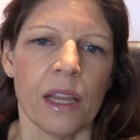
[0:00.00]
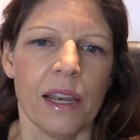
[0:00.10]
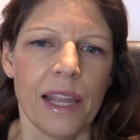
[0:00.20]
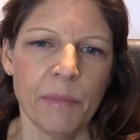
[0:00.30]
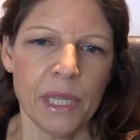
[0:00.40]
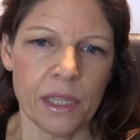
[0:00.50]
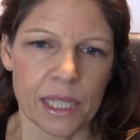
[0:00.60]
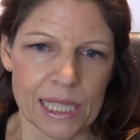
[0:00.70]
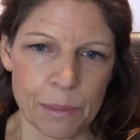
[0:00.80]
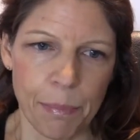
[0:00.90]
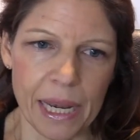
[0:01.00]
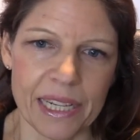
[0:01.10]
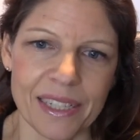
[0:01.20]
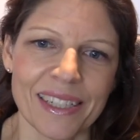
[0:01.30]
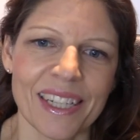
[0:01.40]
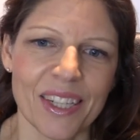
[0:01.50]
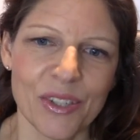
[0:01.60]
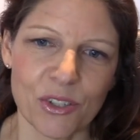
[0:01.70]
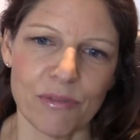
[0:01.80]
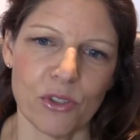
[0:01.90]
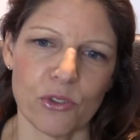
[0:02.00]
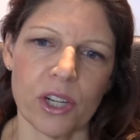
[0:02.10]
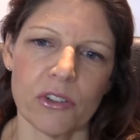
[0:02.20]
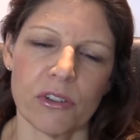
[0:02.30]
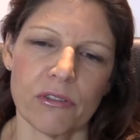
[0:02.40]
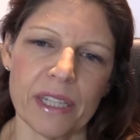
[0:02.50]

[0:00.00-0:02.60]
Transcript: Let me explain each of the structural